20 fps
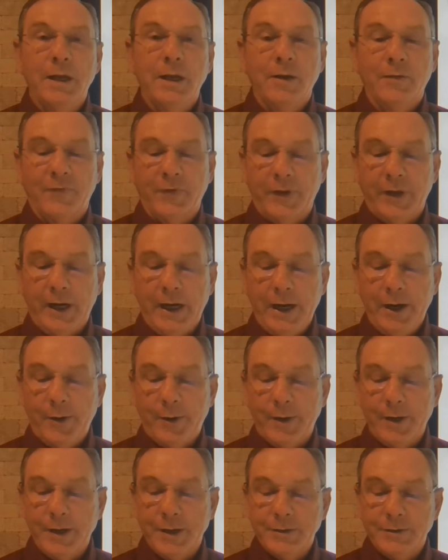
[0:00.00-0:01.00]
for the
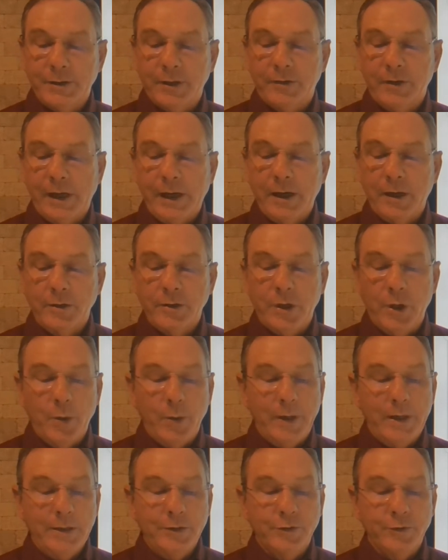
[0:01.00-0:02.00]
areas that they are
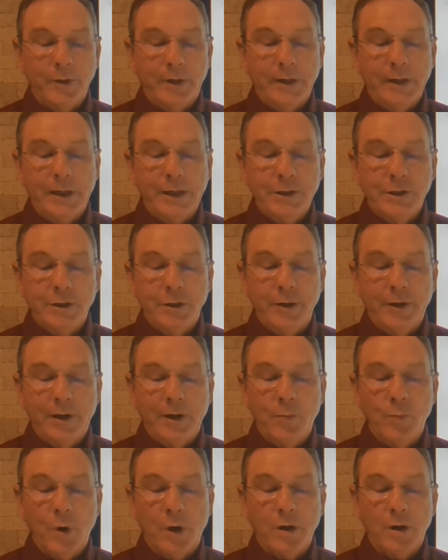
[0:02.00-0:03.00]
doing drilling
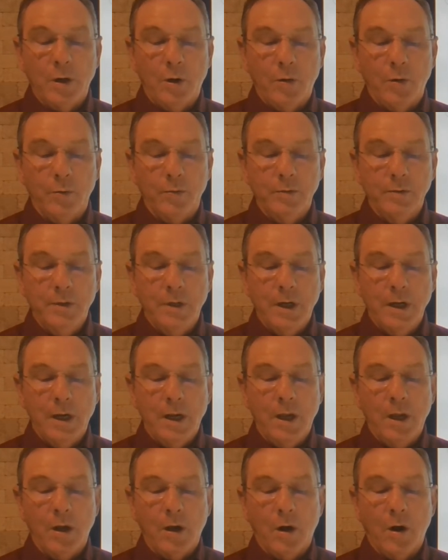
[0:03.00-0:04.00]
engineering work on,
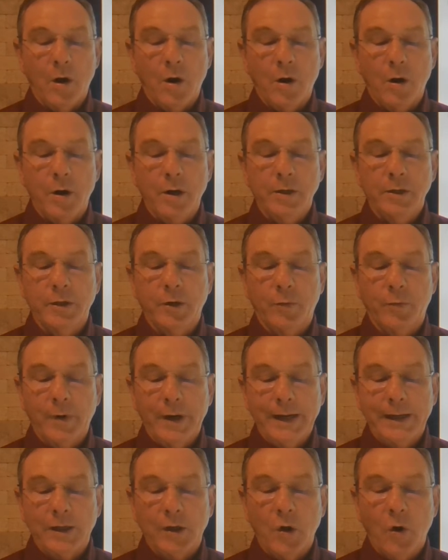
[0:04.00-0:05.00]
or
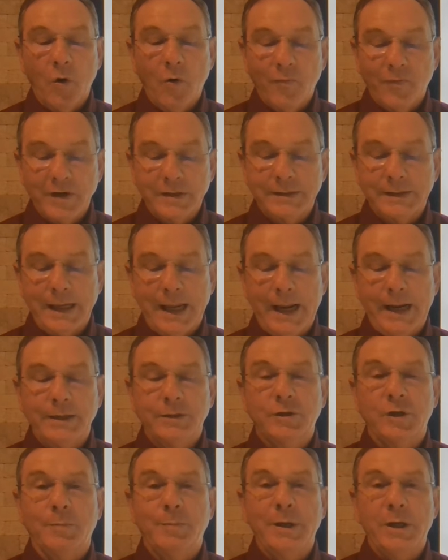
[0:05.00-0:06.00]
direct oversight
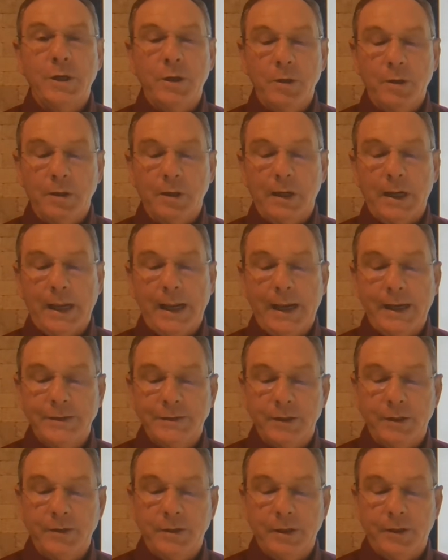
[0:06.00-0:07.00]
should be
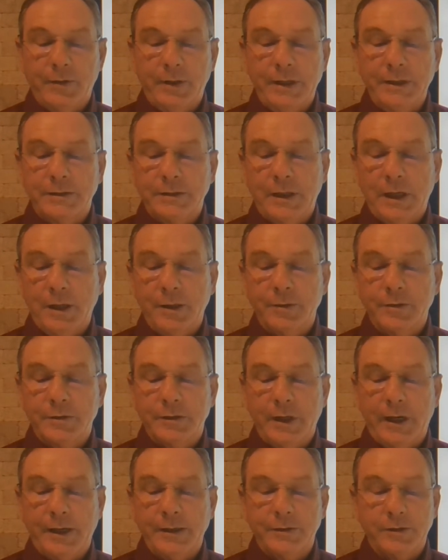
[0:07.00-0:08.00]
utilized until these skill
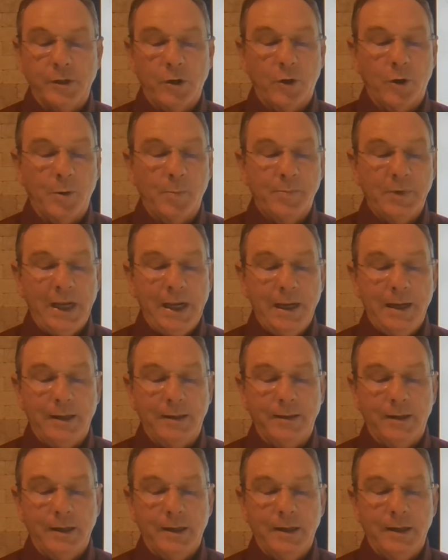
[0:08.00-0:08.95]
sets are obtained.